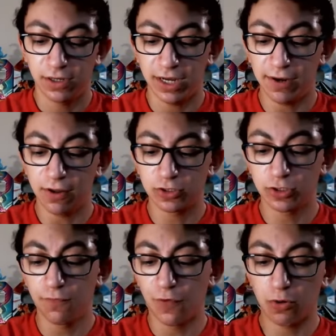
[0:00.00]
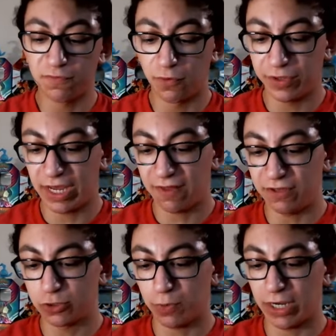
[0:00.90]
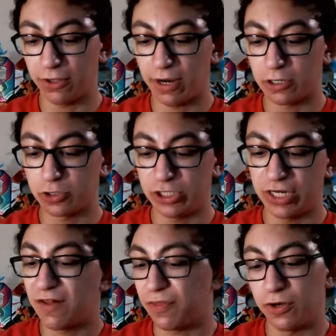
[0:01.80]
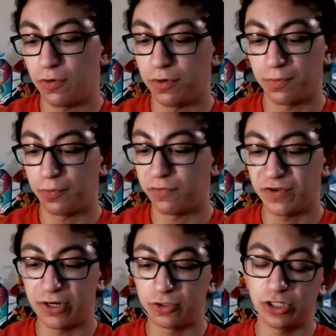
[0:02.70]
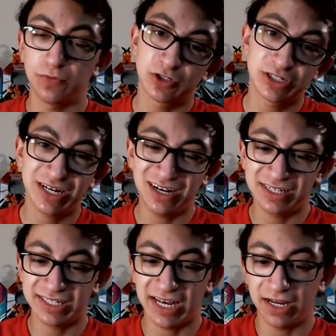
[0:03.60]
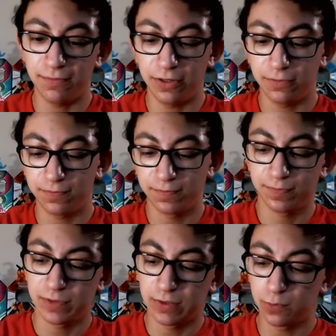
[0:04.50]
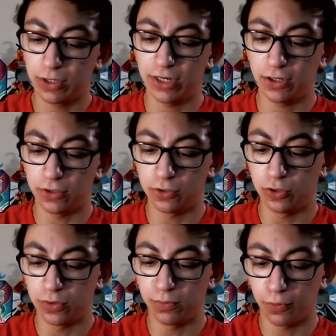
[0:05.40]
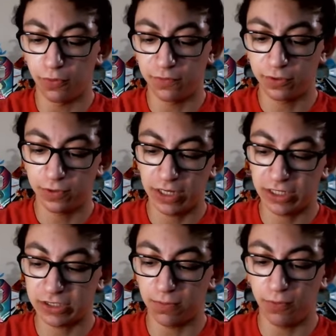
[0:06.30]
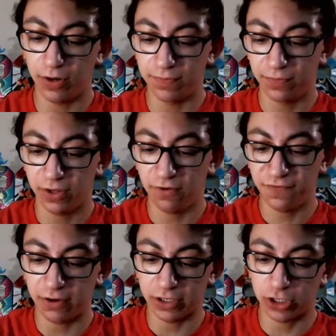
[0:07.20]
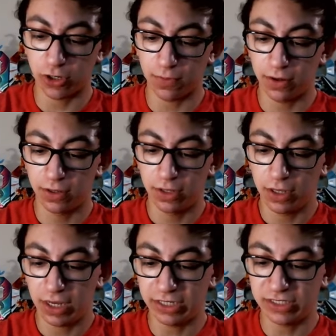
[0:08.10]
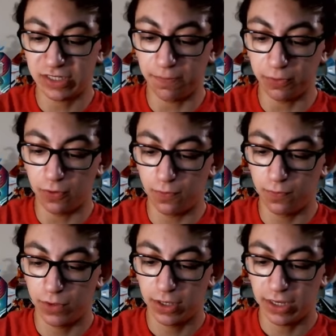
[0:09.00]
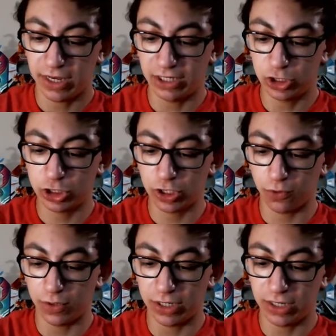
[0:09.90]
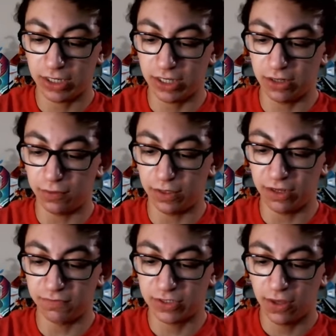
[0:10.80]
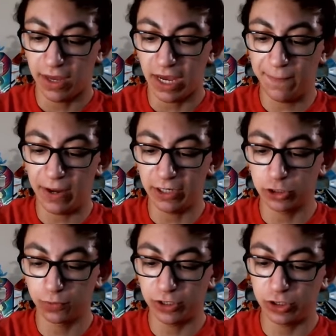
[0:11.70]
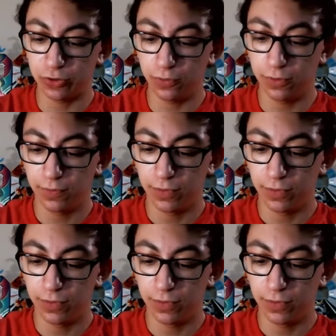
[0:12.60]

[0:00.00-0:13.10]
And so far, we've only had these regular energy, not the new and improved energy, which is kind of sad, but we'll get a new and improved at some point. A Fairy Charm, a Skiploom, a Chikorita in the leaves, a Pachirisu.